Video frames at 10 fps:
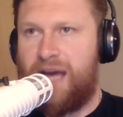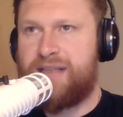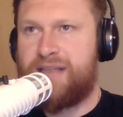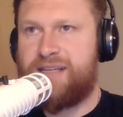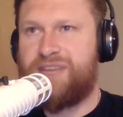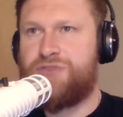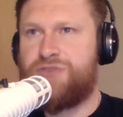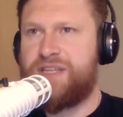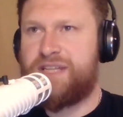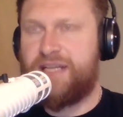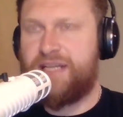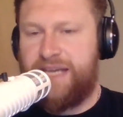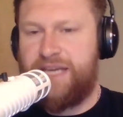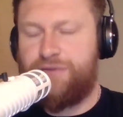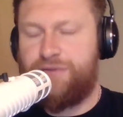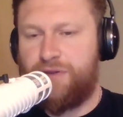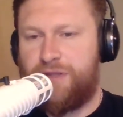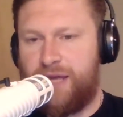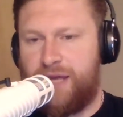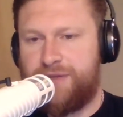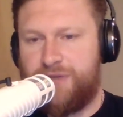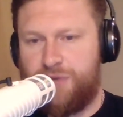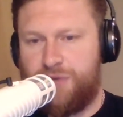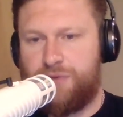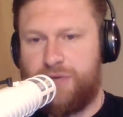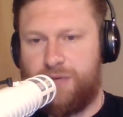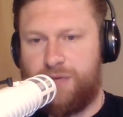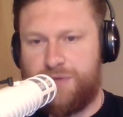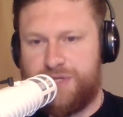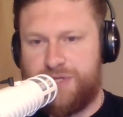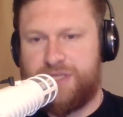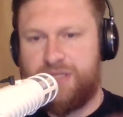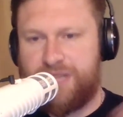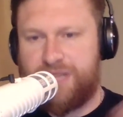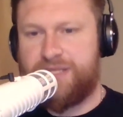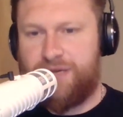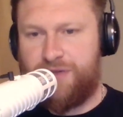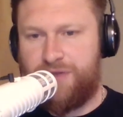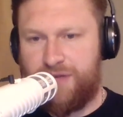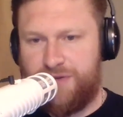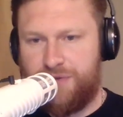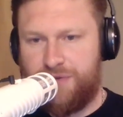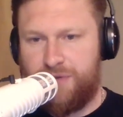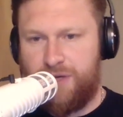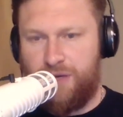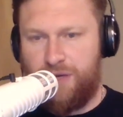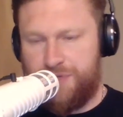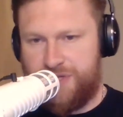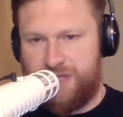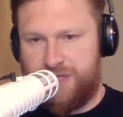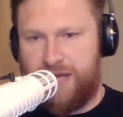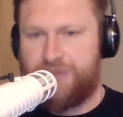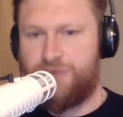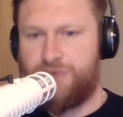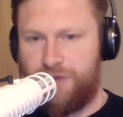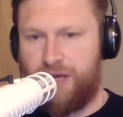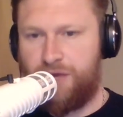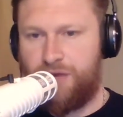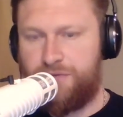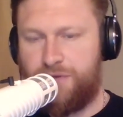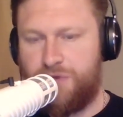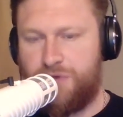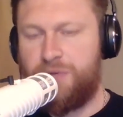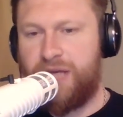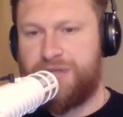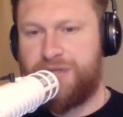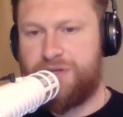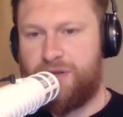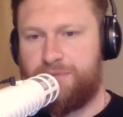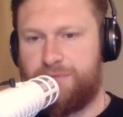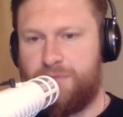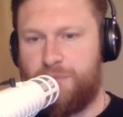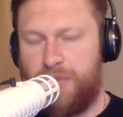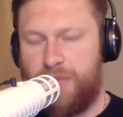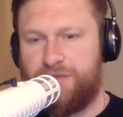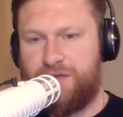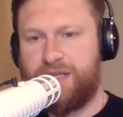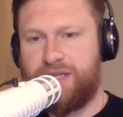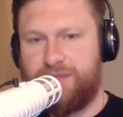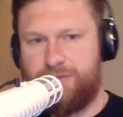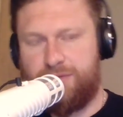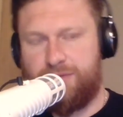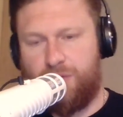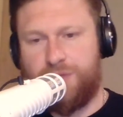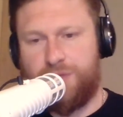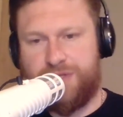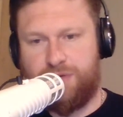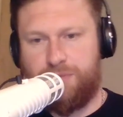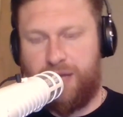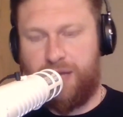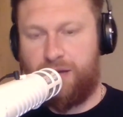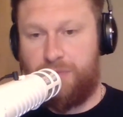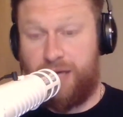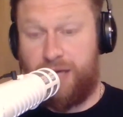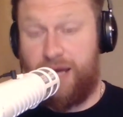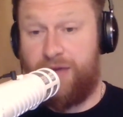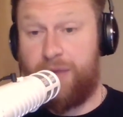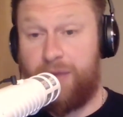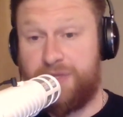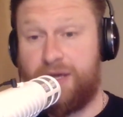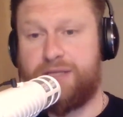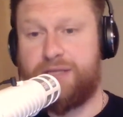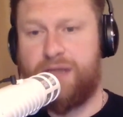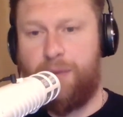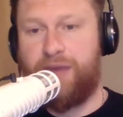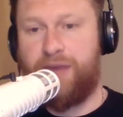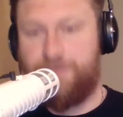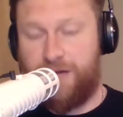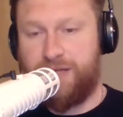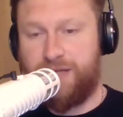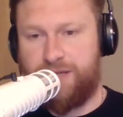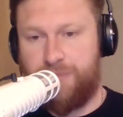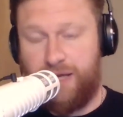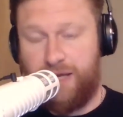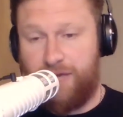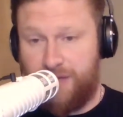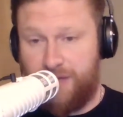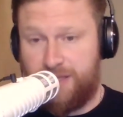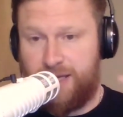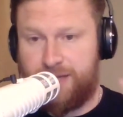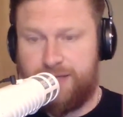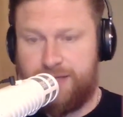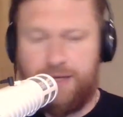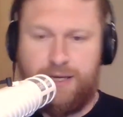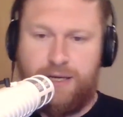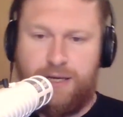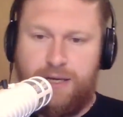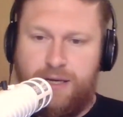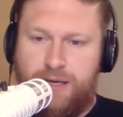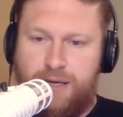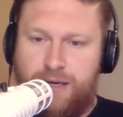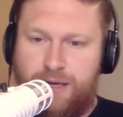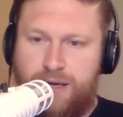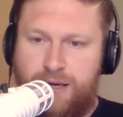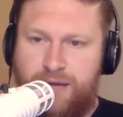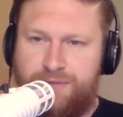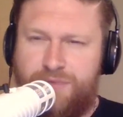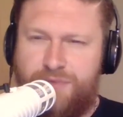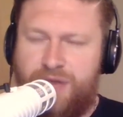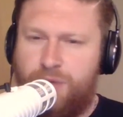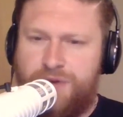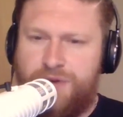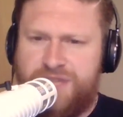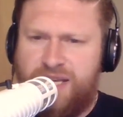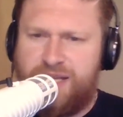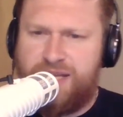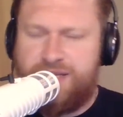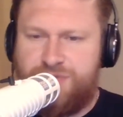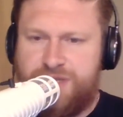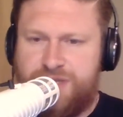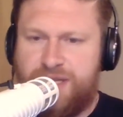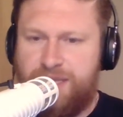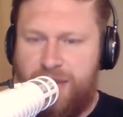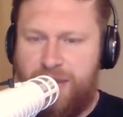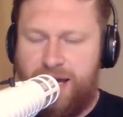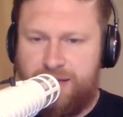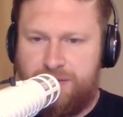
an intrinsically evil thing to do. It was just a necessary thing to do. It was just a natural thing of human nature that men fight. Also, men have appetites, men fight, and men have intellect. And they weren't seen as intrinsically bad.